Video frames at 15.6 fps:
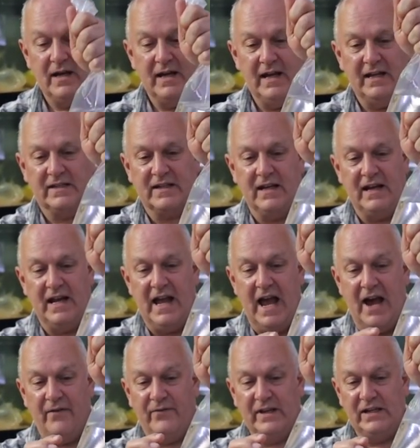it's going to
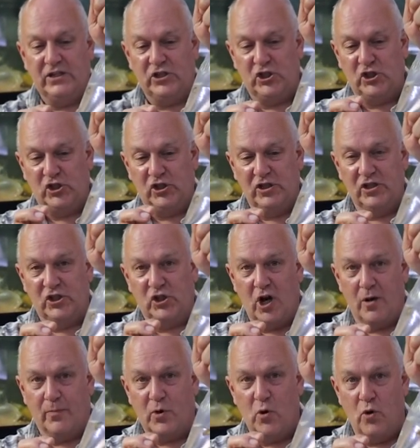have these
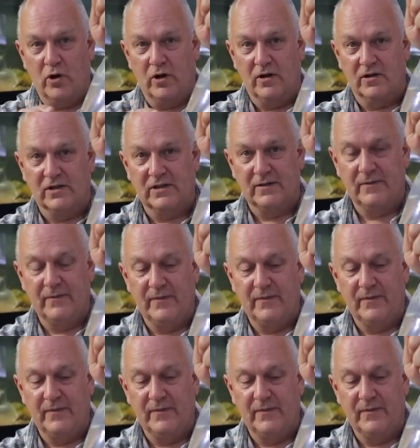sharp corners.